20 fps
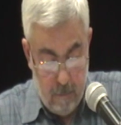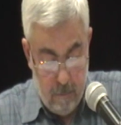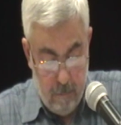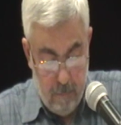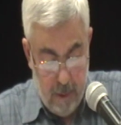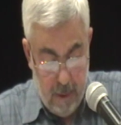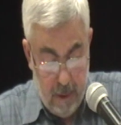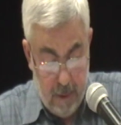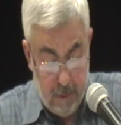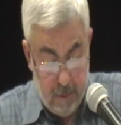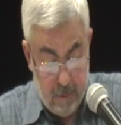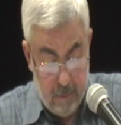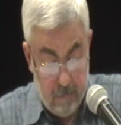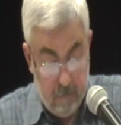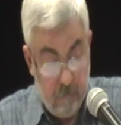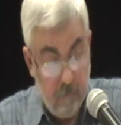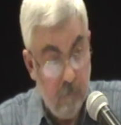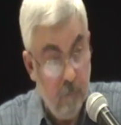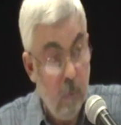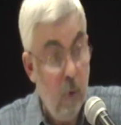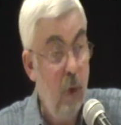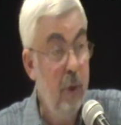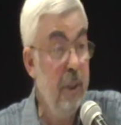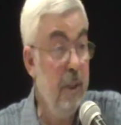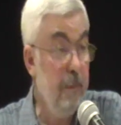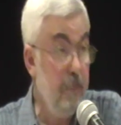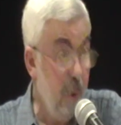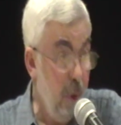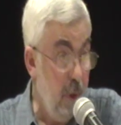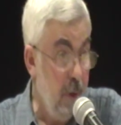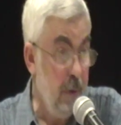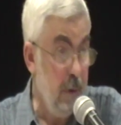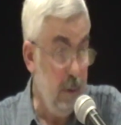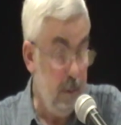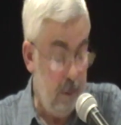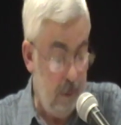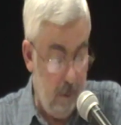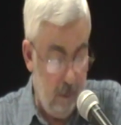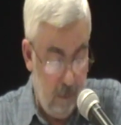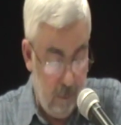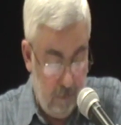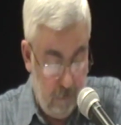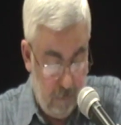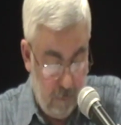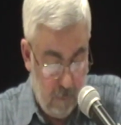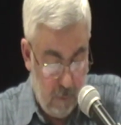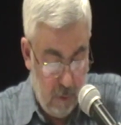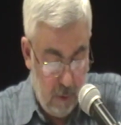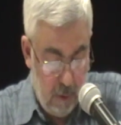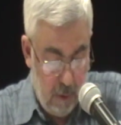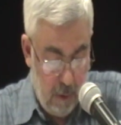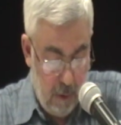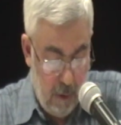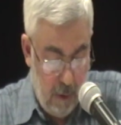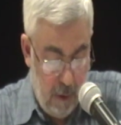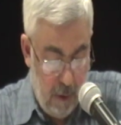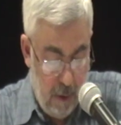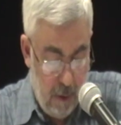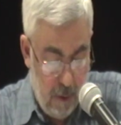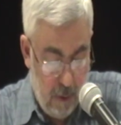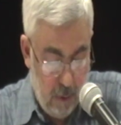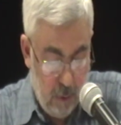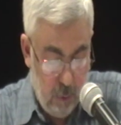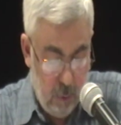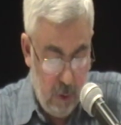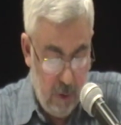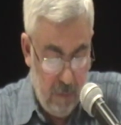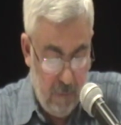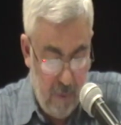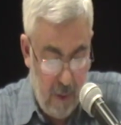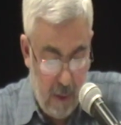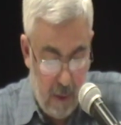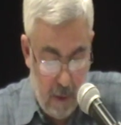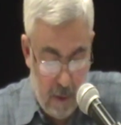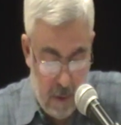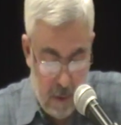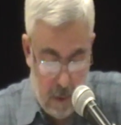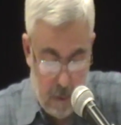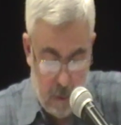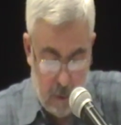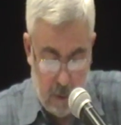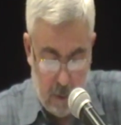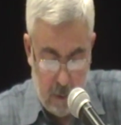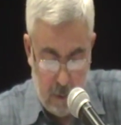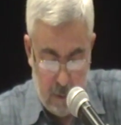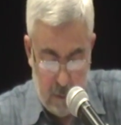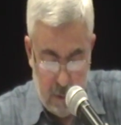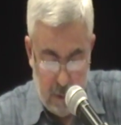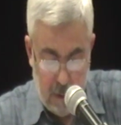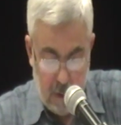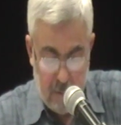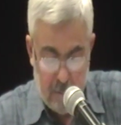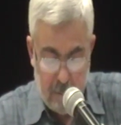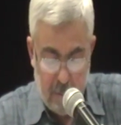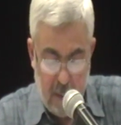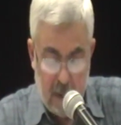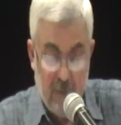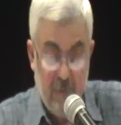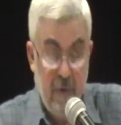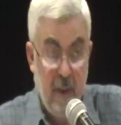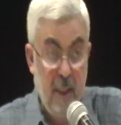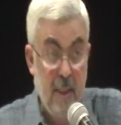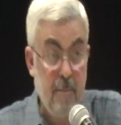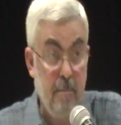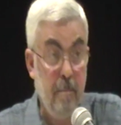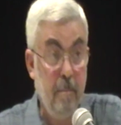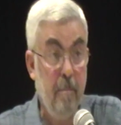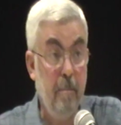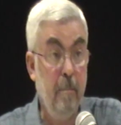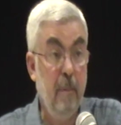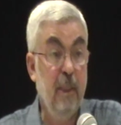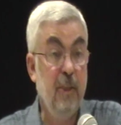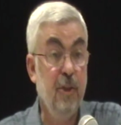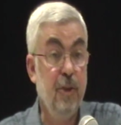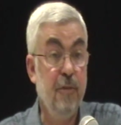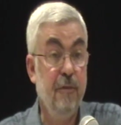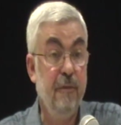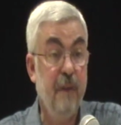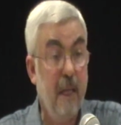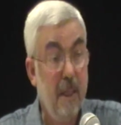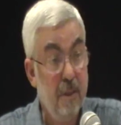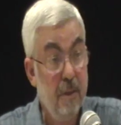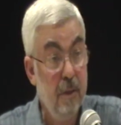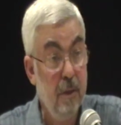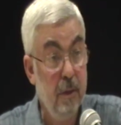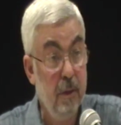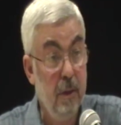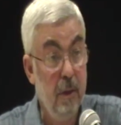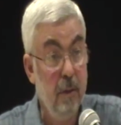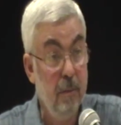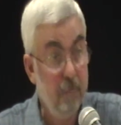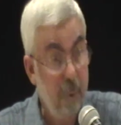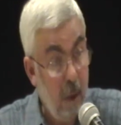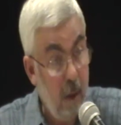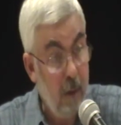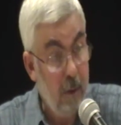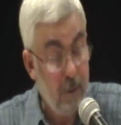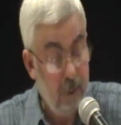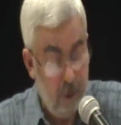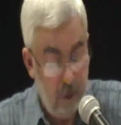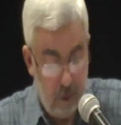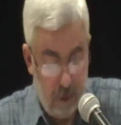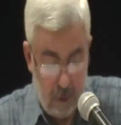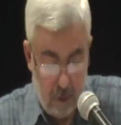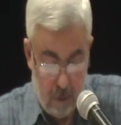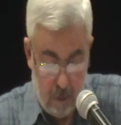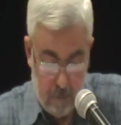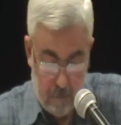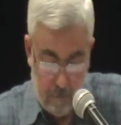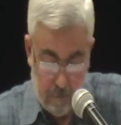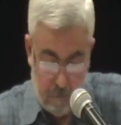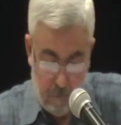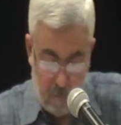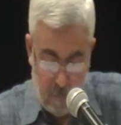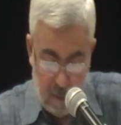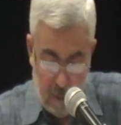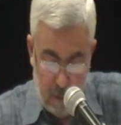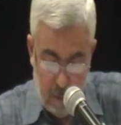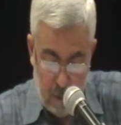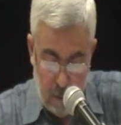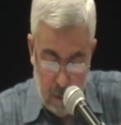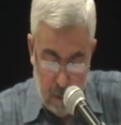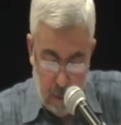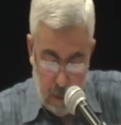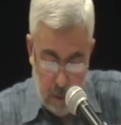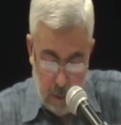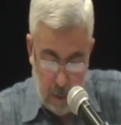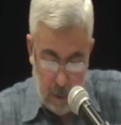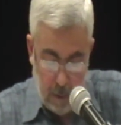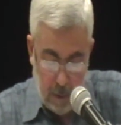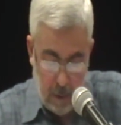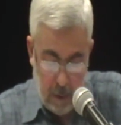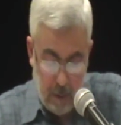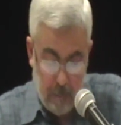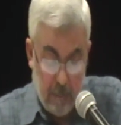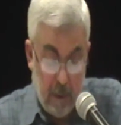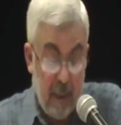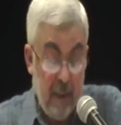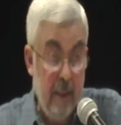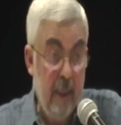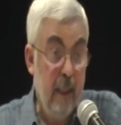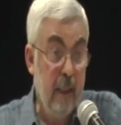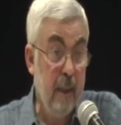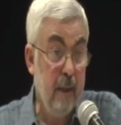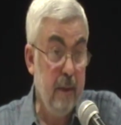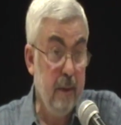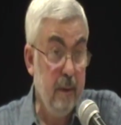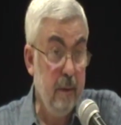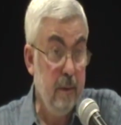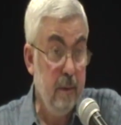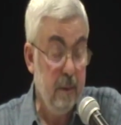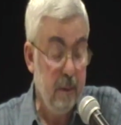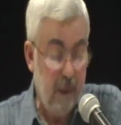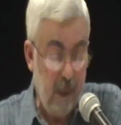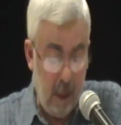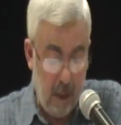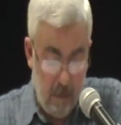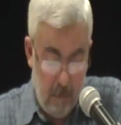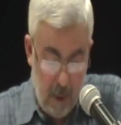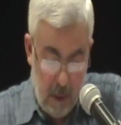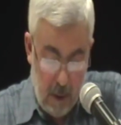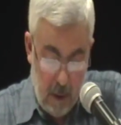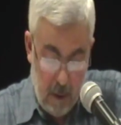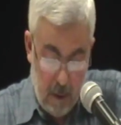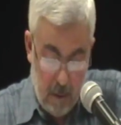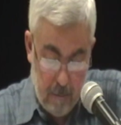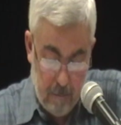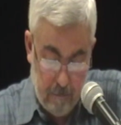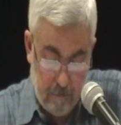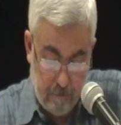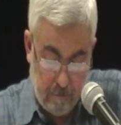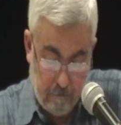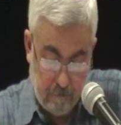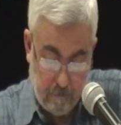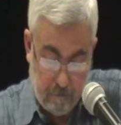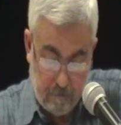But more important is to advance much faster in politics. And by that, I mean